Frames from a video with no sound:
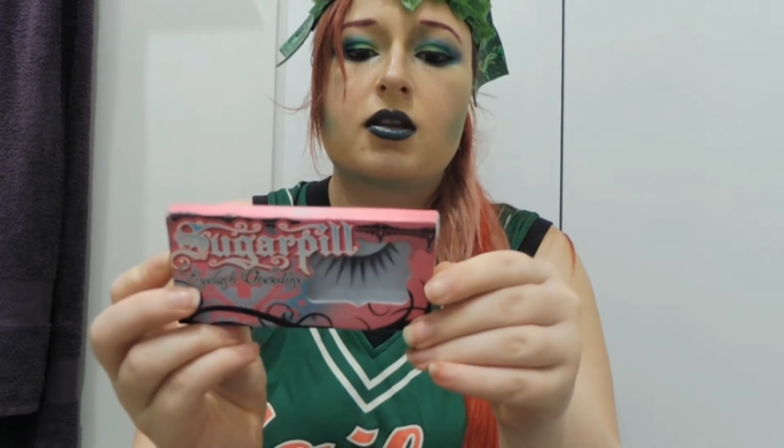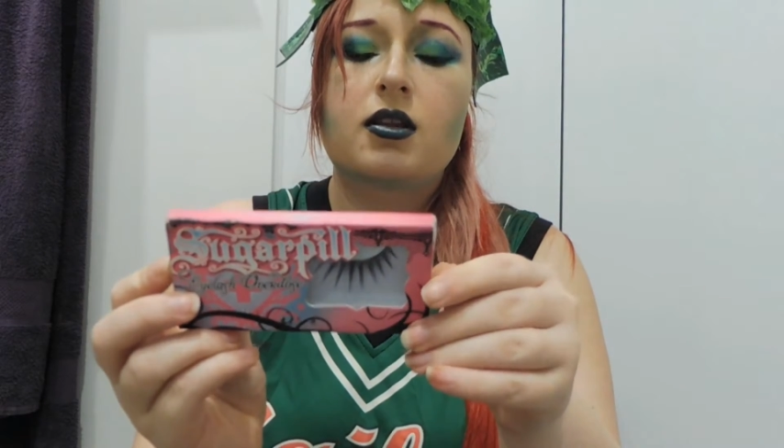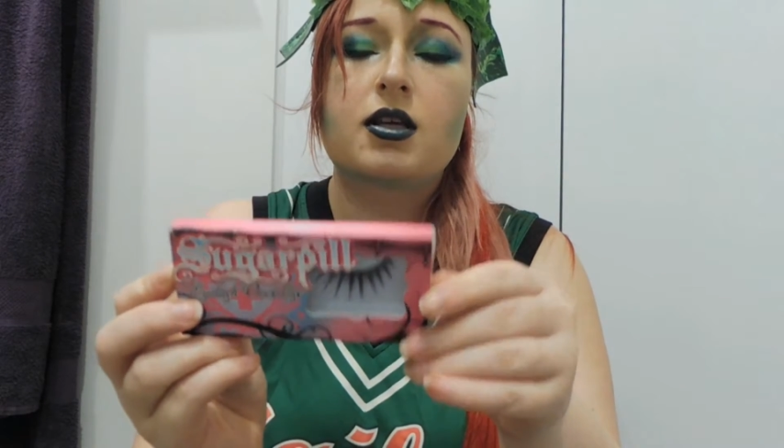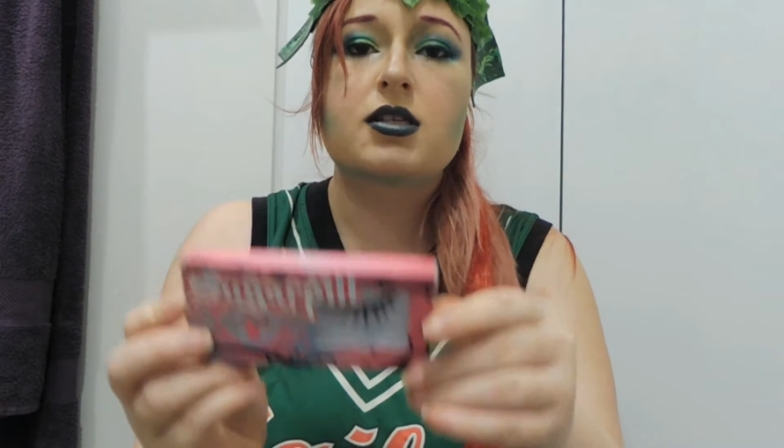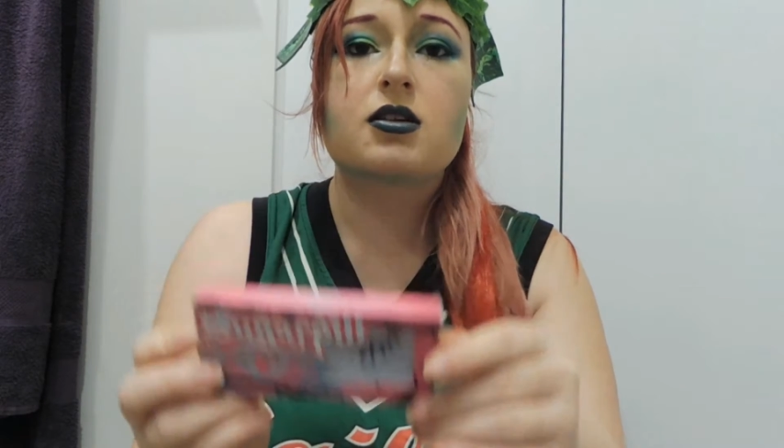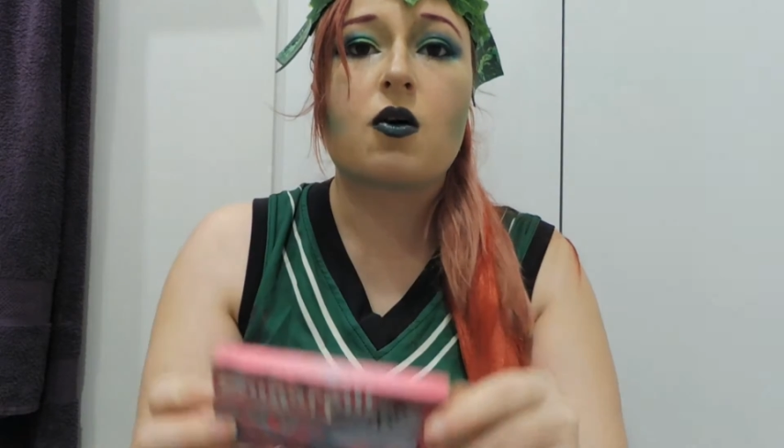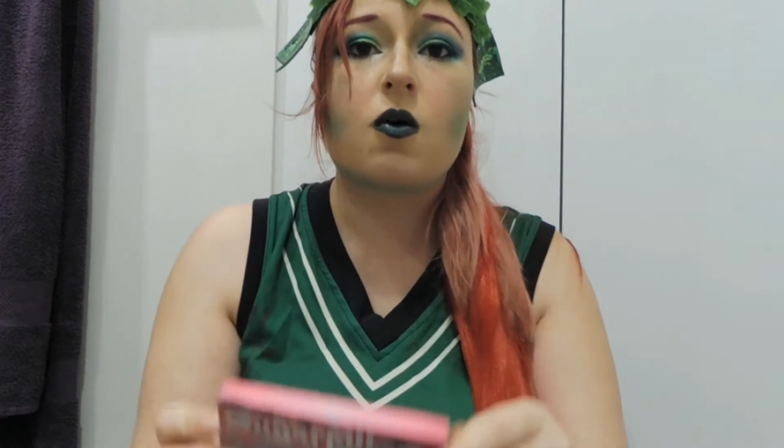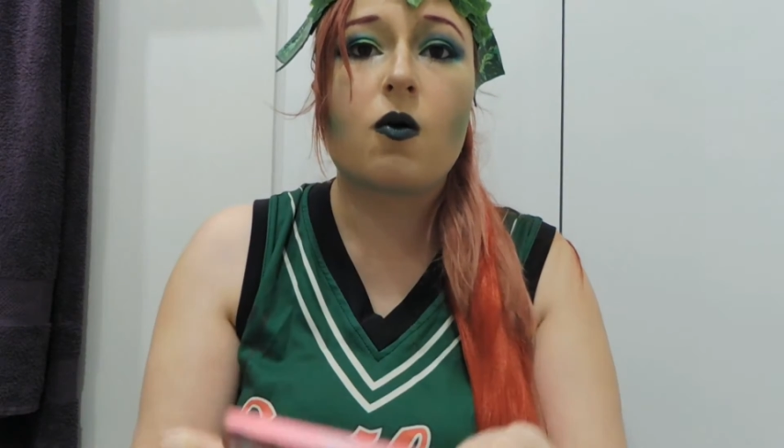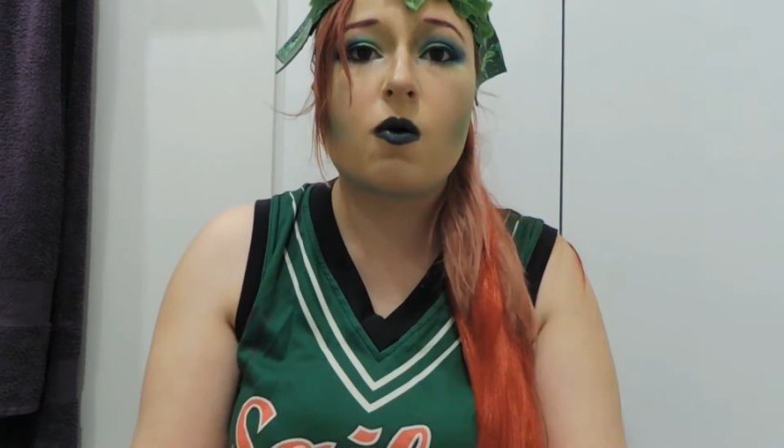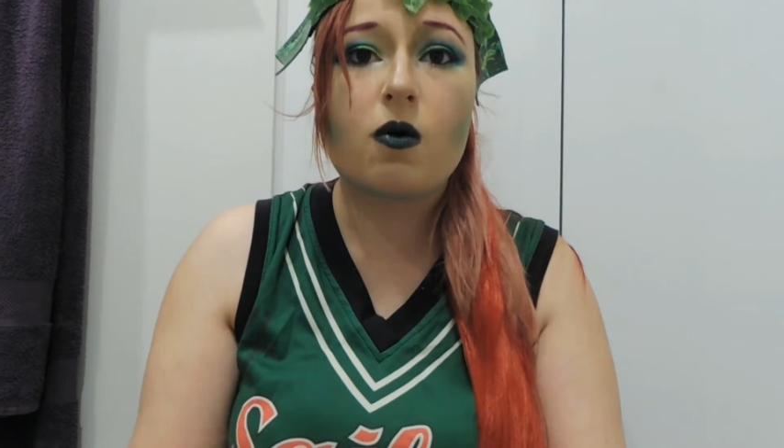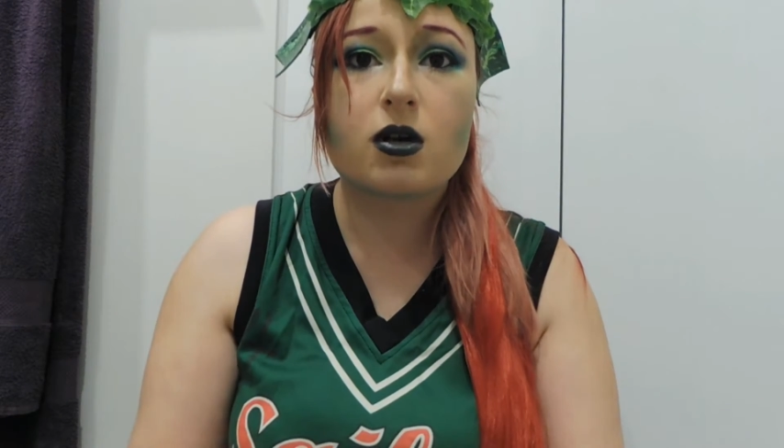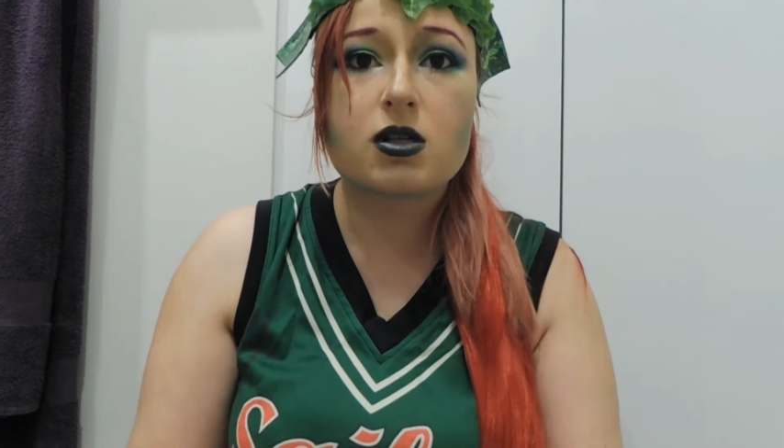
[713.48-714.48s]
These are
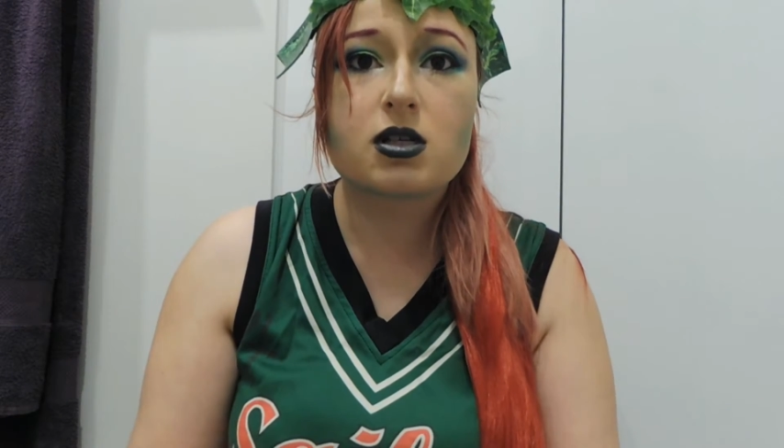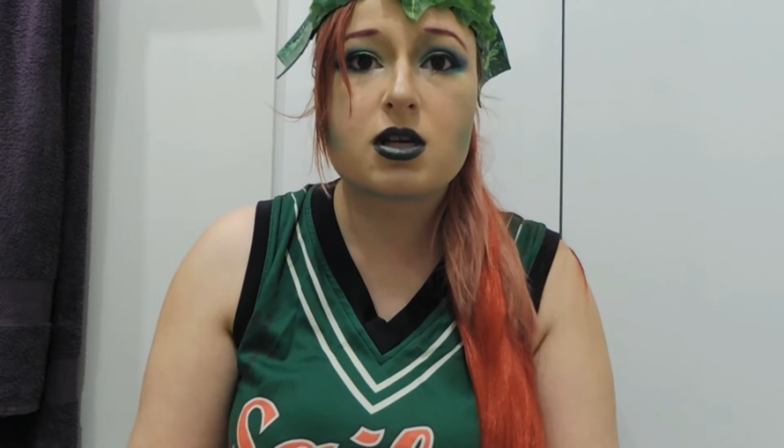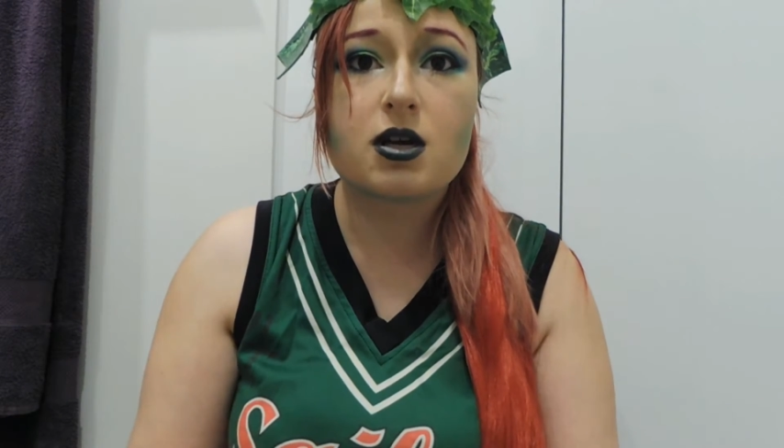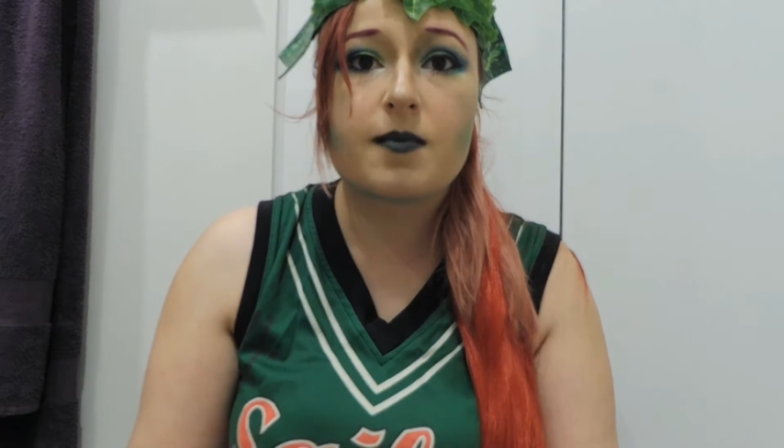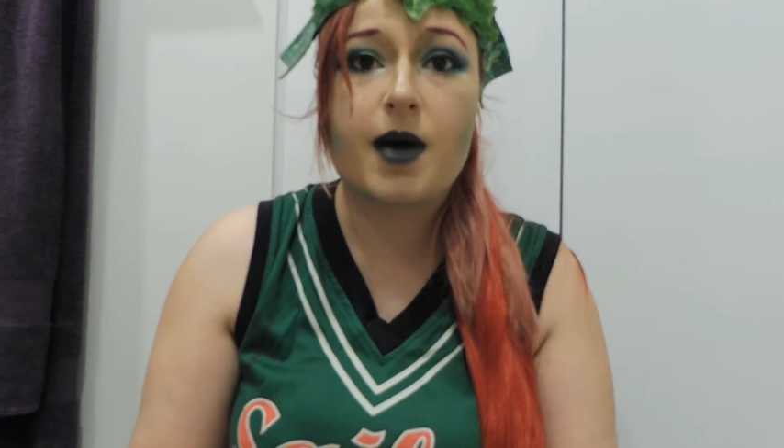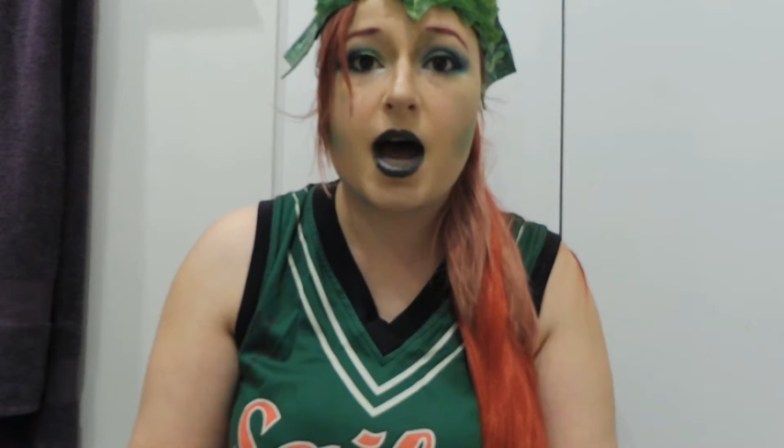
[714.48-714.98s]
awesome.